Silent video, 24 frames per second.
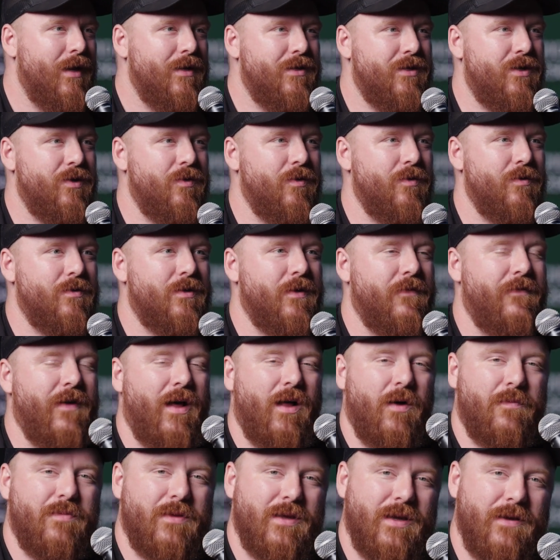to
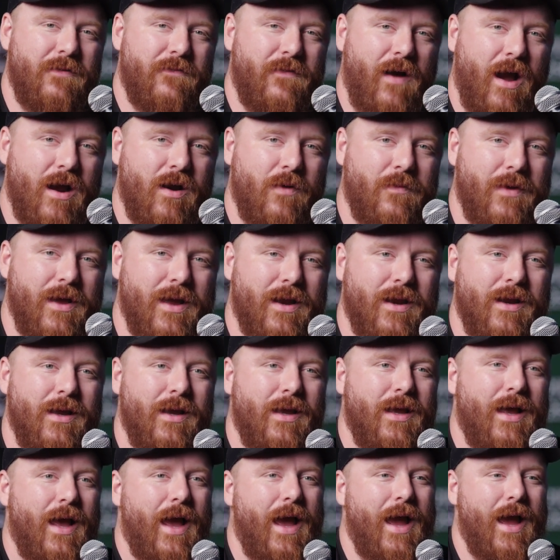develop the environment
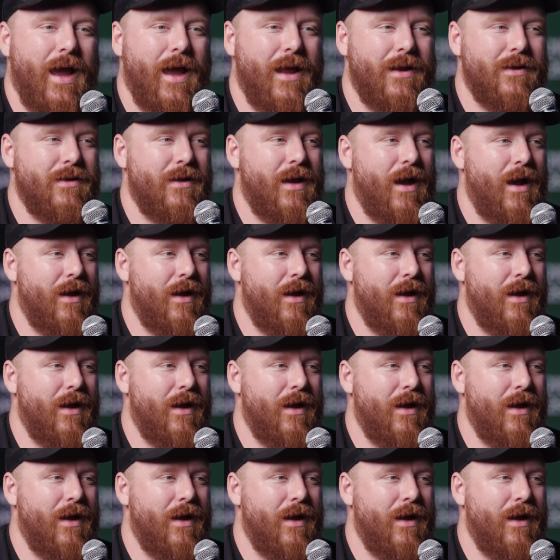and